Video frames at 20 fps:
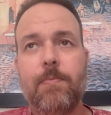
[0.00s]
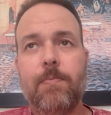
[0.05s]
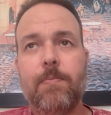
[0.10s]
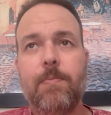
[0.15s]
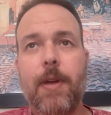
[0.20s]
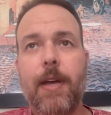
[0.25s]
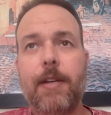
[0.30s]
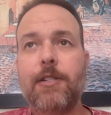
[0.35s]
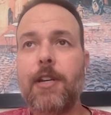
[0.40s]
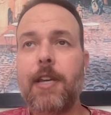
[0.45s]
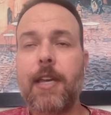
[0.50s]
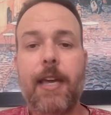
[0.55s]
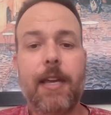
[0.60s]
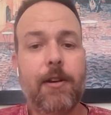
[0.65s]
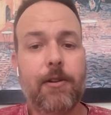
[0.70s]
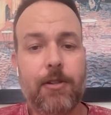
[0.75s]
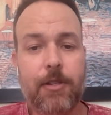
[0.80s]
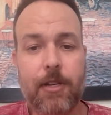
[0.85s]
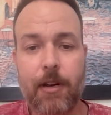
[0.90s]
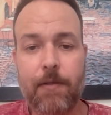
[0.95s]
Educate
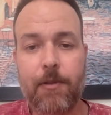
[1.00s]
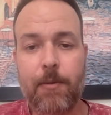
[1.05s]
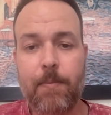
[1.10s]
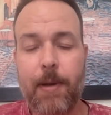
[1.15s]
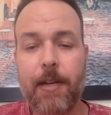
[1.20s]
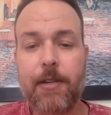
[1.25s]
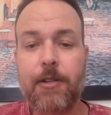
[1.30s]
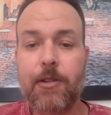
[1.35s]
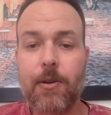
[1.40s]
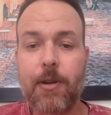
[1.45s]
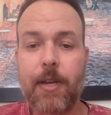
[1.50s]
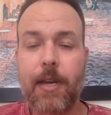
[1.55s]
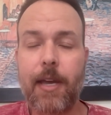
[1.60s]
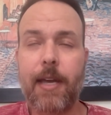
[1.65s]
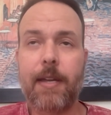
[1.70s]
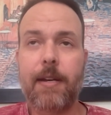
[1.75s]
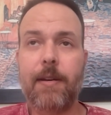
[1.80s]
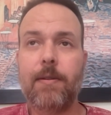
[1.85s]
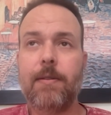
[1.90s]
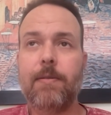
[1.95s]
yourself the best you
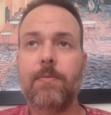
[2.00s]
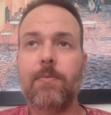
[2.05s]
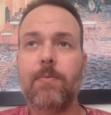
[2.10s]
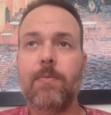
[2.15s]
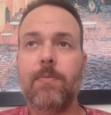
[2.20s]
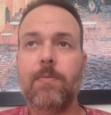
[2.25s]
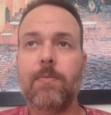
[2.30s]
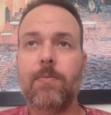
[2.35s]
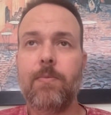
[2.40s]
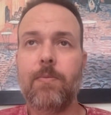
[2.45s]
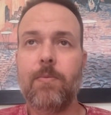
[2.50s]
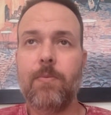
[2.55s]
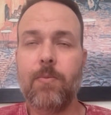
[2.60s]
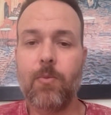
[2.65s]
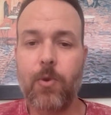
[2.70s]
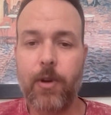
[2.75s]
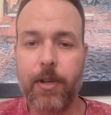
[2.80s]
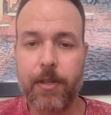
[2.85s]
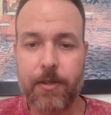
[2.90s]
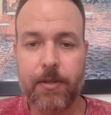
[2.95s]
can
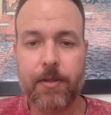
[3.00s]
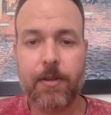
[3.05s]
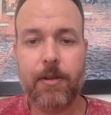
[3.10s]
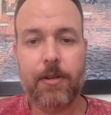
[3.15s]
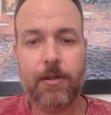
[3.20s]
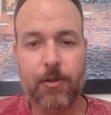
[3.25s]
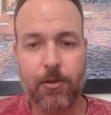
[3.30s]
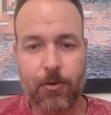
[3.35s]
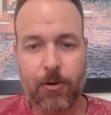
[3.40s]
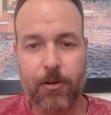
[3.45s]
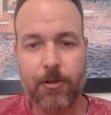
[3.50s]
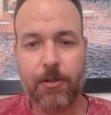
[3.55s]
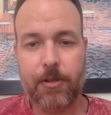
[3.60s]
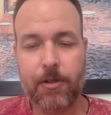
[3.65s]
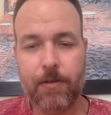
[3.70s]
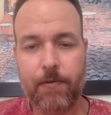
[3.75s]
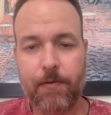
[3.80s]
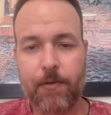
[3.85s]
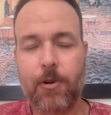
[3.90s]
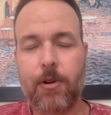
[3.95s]
with good
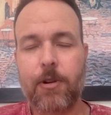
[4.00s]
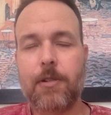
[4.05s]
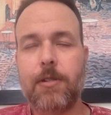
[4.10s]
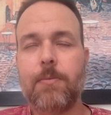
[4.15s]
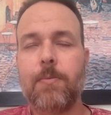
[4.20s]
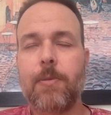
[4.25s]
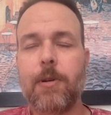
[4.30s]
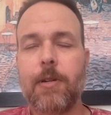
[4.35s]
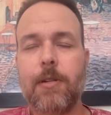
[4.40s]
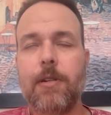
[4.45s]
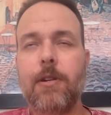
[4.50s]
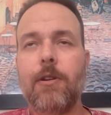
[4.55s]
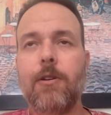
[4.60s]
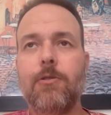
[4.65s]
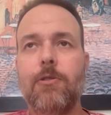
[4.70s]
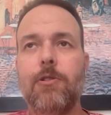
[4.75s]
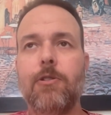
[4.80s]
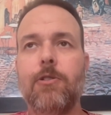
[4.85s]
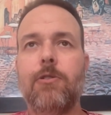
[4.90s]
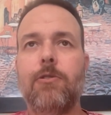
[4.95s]
sources, of course, but you
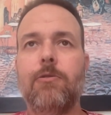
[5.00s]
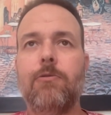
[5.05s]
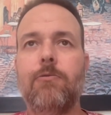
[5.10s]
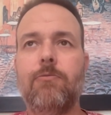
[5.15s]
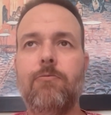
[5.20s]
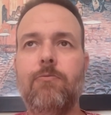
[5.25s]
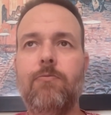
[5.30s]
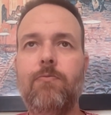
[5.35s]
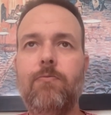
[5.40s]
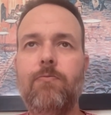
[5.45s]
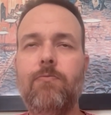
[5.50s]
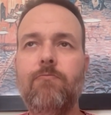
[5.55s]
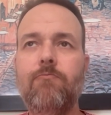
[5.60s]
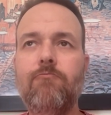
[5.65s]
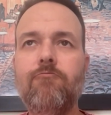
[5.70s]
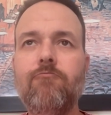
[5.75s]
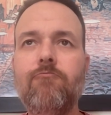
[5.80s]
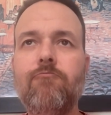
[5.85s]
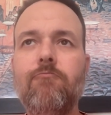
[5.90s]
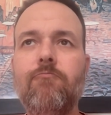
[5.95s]
know, just sure
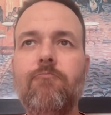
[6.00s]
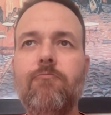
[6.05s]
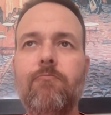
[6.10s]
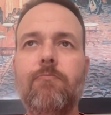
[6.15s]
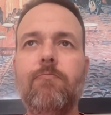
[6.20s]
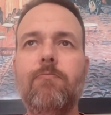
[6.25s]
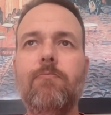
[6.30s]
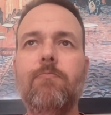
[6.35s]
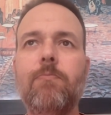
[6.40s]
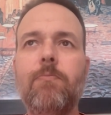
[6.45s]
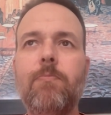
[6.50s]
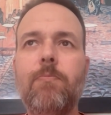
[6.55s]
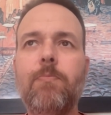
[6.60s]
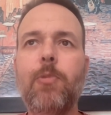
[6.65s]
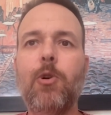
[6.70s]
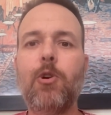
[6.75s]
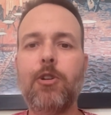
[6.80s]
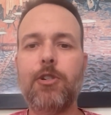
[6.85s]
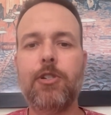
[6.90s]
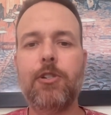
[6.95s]

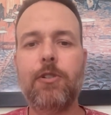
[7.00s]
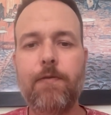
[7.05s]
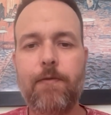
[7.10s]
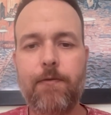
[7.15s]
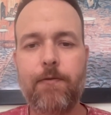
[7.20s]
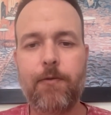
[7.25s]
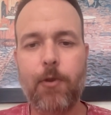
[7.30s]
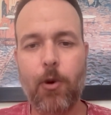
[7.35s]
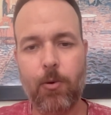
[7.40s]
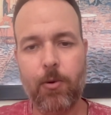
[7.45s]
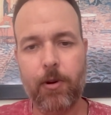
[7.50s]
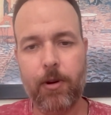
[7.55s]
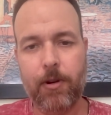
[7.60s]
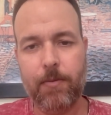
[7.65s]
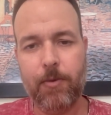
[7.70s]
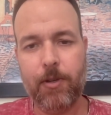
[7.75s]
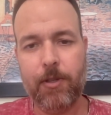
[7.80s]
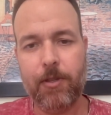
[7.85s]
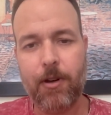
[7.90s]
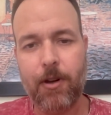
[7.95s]
push forward
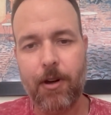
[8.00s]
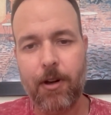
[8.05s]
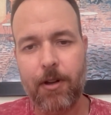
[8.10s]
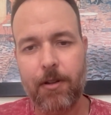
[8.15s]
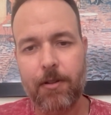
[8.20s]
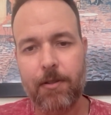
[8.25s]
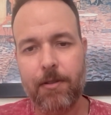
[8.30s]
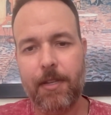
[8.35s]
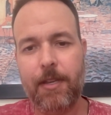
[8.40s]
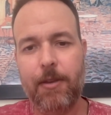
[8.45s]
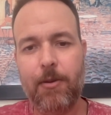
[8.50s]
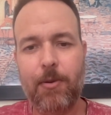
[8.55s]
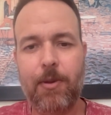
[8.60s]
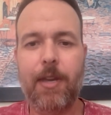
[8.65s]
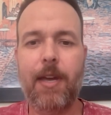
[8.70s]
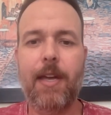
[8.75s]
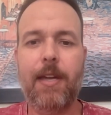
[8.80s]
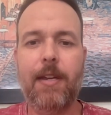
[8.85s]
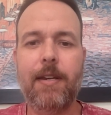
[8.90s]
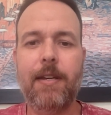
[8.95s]
with all that you
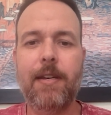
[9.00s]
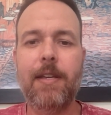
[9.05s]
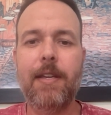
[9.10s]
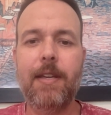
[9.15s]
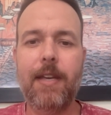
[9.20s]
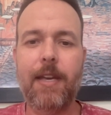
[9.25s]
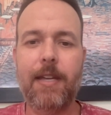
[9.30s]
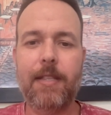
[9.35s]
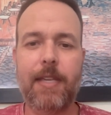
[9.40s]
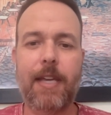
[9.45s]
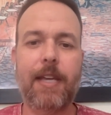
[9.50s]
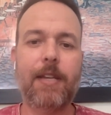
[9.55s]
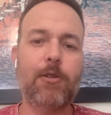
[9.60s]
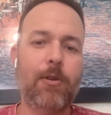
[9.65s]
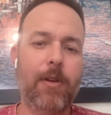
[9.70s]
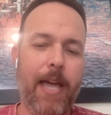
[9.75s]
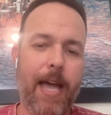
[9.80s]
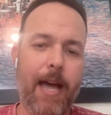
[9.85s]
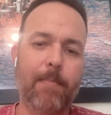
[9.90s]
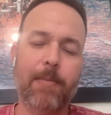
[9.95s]
can and things
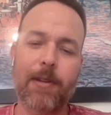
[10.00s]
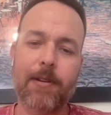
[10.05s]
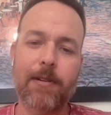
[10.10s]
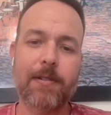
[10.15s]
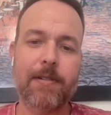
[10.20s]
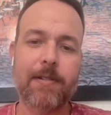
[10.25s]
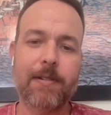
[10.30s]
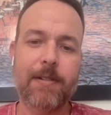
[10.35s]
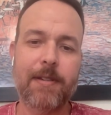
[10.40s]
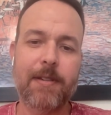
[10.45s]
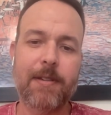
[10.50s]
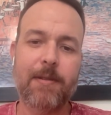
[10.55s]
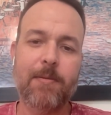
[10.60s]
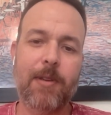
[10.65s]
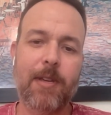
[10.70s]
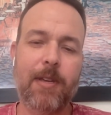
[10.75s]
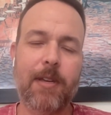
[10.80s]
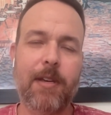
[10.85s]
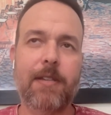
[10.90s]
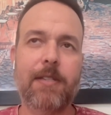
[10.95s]
will happen
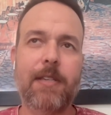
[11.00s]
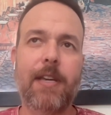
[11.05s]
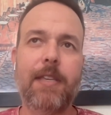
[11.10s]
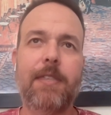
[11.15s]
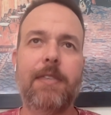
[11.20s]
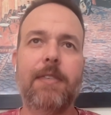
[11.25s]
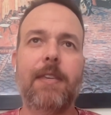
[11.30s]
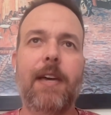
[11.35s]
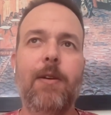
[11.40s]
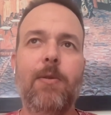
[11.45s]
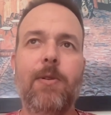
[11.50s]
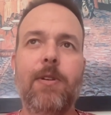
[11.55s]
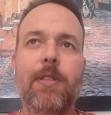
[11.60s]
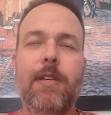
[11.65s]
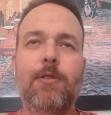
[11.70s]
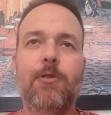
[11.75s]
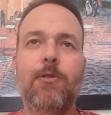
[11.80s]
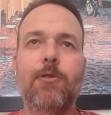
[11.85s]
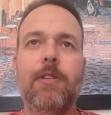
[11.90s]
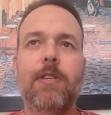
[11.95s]
because I, I
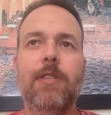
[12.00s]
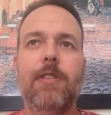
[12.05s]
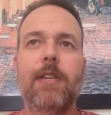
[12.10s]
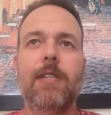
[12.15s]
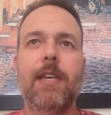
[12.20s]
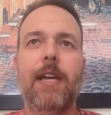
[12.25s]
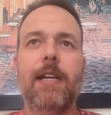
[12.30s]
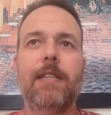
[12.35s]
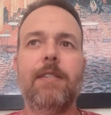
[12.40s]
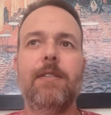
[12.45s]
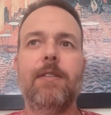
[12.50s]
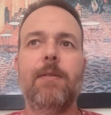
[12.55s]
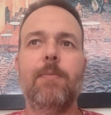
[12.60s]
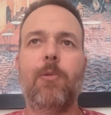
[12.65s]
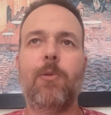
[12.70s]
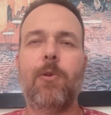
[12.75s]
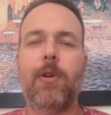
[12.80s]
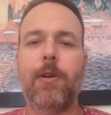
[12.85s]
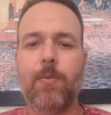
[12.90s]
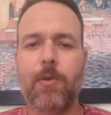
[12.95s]
really truly think that's the
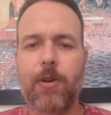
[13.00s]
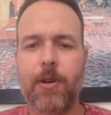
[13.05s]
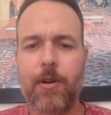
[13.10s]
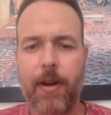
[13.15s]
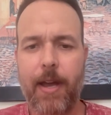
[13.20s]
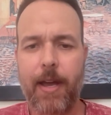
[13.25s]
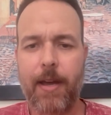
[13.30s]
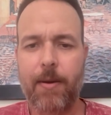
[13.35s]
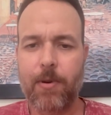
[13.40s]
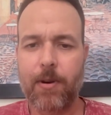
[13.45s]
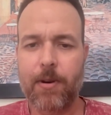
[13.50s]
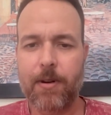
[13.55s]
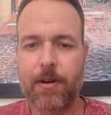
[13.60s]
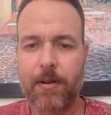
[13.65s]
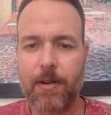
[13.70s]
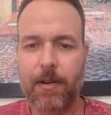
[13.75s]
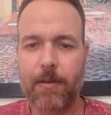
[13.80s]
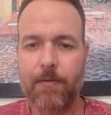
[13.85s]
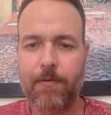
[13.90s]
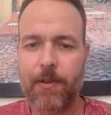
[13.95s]
point where you're at
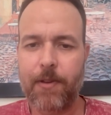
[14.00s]
where you feel